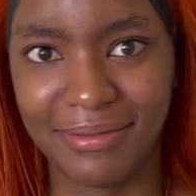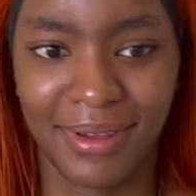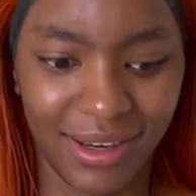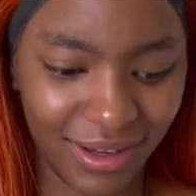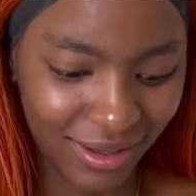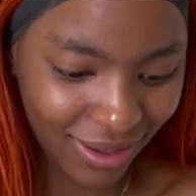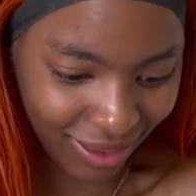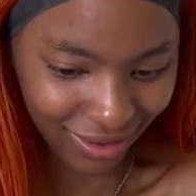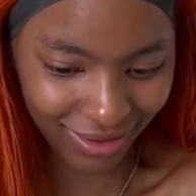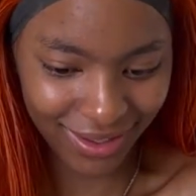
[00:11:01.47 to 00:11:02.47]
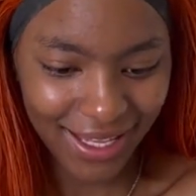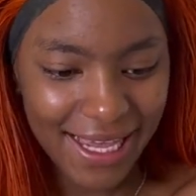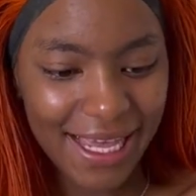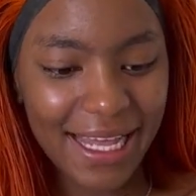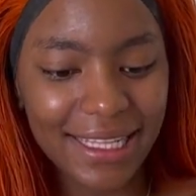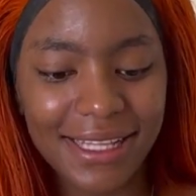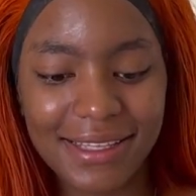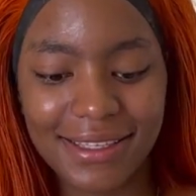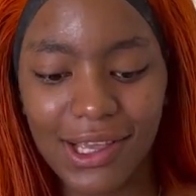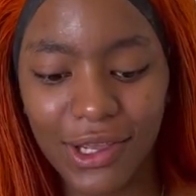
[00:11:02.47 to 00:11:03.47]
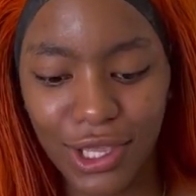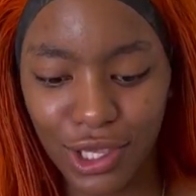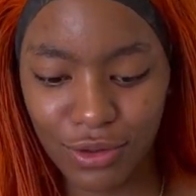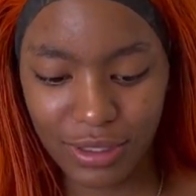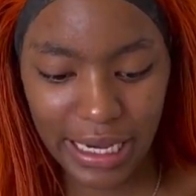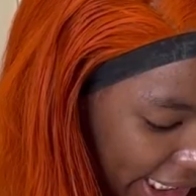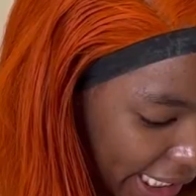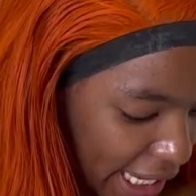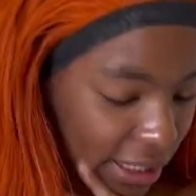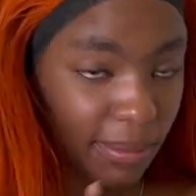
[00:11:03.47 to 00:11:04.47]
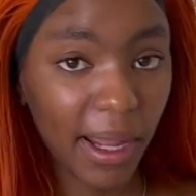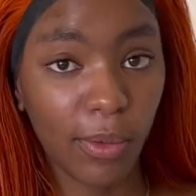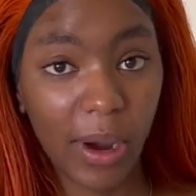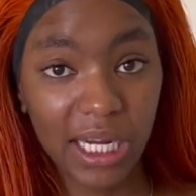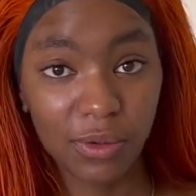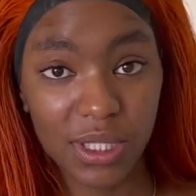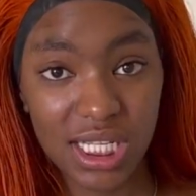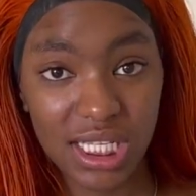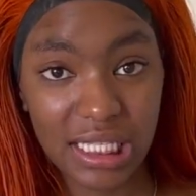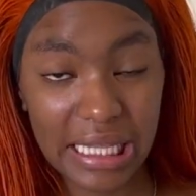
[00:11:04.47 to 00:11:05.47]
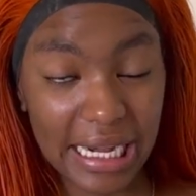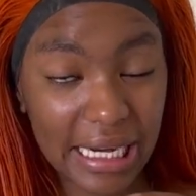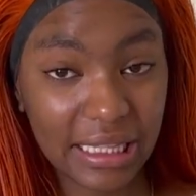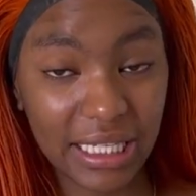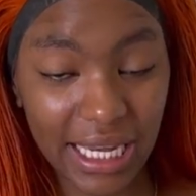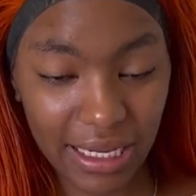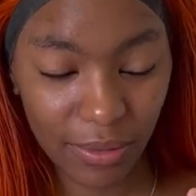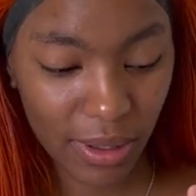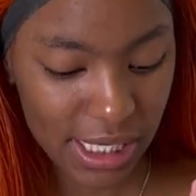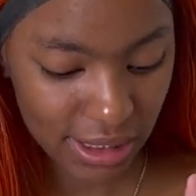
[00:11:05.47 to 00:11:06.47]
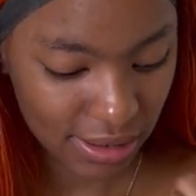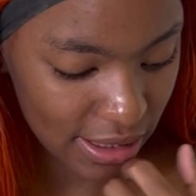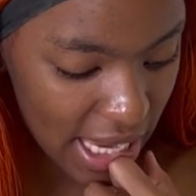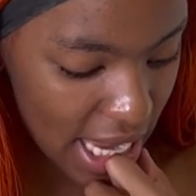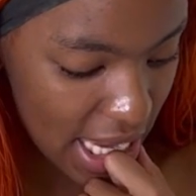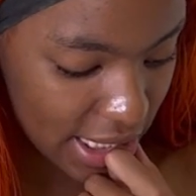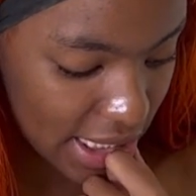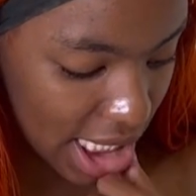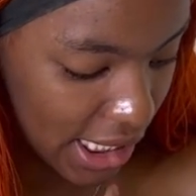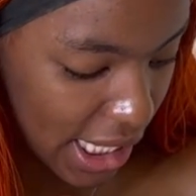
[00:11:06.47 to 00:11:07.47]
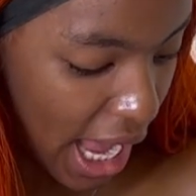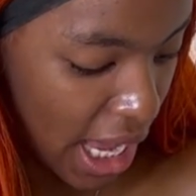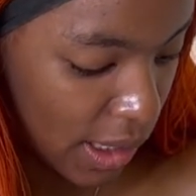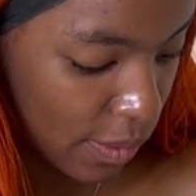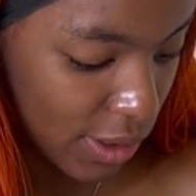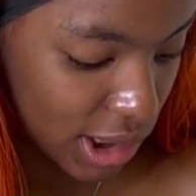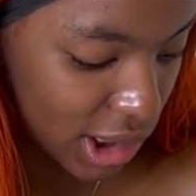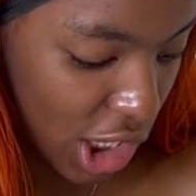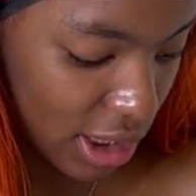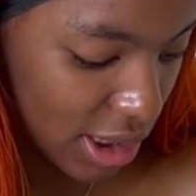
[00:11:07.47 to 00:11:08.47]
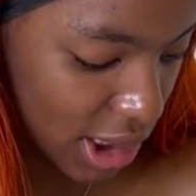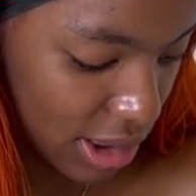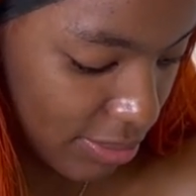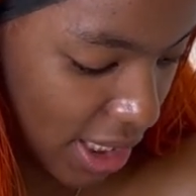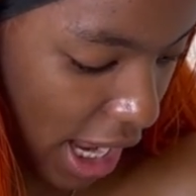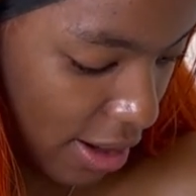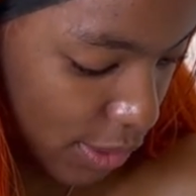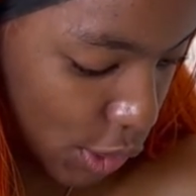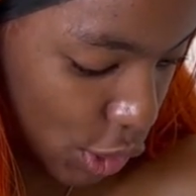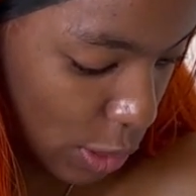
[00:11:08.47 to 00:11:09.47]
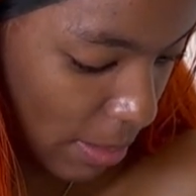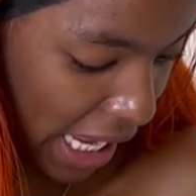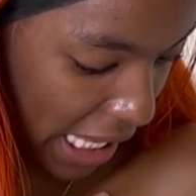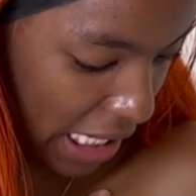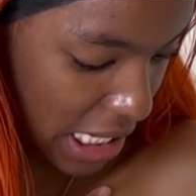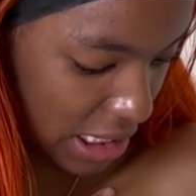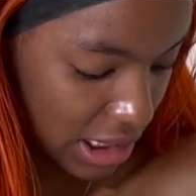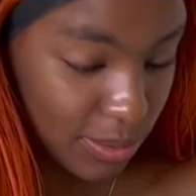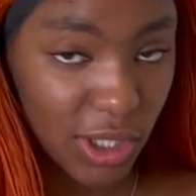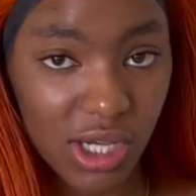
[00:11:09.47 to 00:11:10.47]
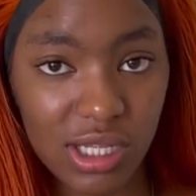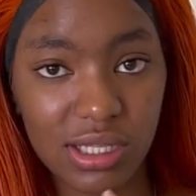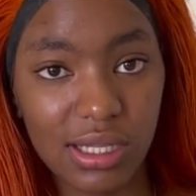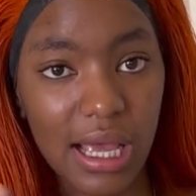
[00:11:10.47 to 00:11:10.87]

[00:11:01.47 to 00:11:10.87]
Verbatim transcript: the money. They're so cute. Like at my white ones, that at the clear ones, I think I will not be able to make it because